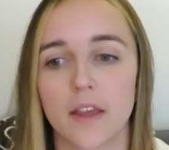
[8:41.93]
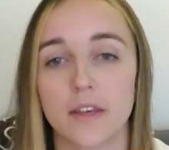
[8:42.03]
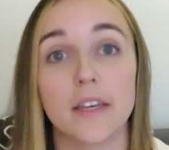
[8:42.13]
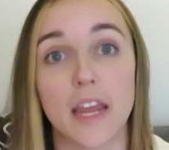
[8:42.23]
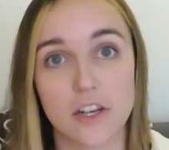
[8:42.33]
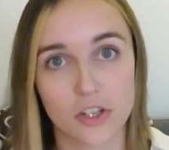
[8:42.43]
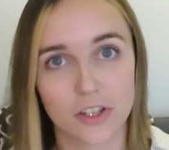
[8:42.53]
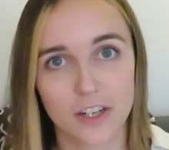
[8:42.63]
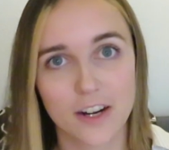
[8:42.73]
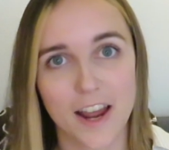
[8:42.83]

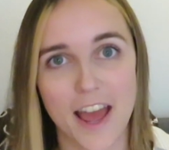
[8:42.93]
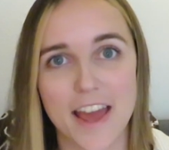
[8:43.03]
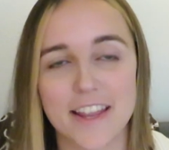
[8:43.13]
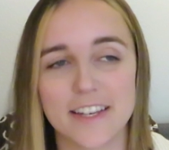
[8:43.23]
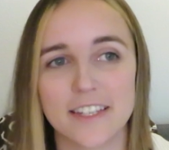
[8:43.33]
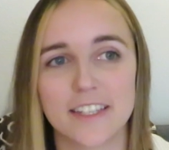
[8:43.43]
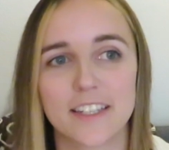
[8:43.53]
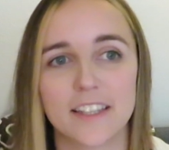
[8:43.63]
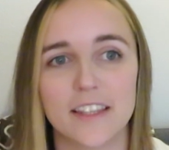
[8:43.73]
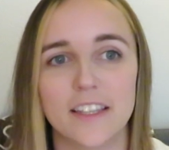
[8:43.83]
nature and
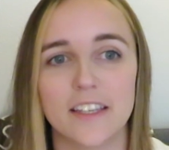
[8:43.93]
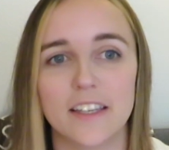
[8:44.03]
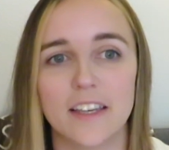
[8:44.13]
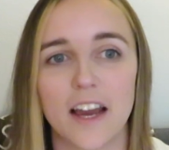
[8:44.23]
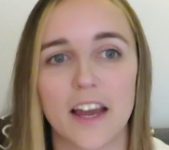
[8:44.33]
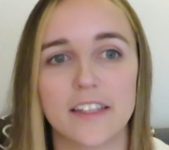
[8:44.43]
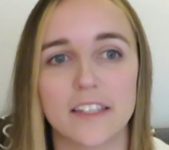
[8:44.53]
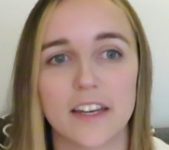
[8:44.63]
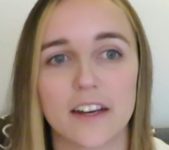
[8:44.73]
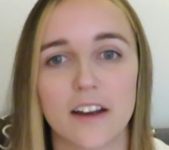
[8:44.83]
the
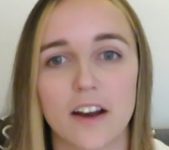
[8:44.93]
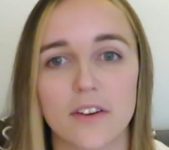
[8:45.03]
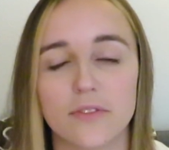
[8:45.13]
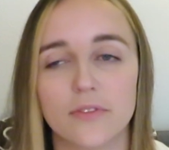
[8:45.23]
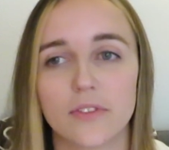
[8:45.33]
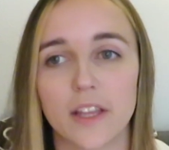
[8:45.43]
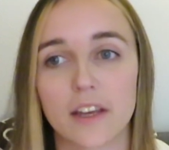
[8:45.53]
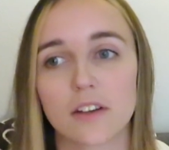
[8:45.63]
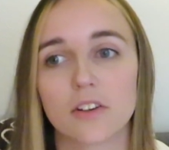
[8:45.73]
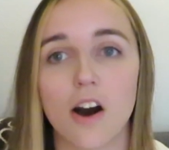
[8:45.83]
idea of
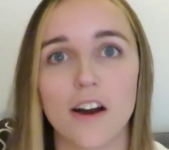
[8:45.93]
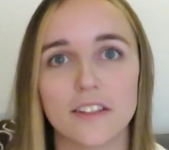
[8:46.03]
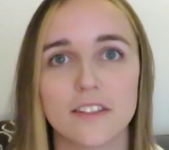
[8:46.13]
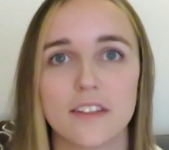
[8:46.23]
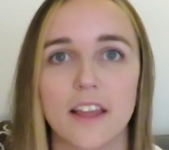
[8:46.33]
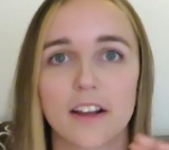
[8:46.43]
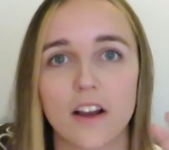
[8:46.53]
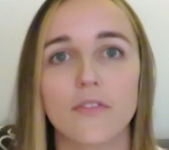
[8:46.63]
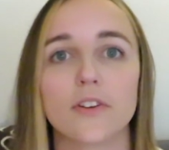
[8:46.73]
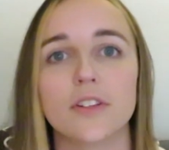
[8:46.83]
like gods that
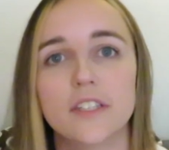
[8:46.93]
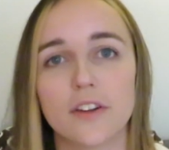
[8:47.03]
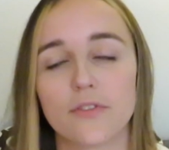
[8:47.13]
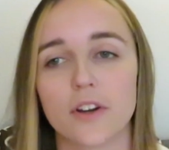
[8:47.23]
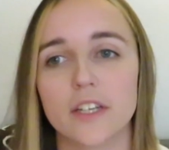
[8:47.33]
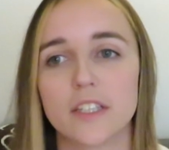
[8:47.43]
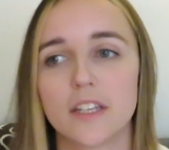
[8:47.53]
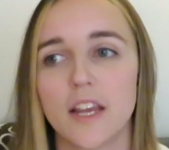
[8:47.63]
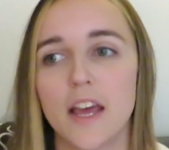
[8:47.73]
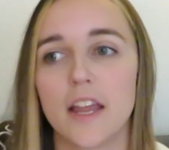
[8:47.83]
govern different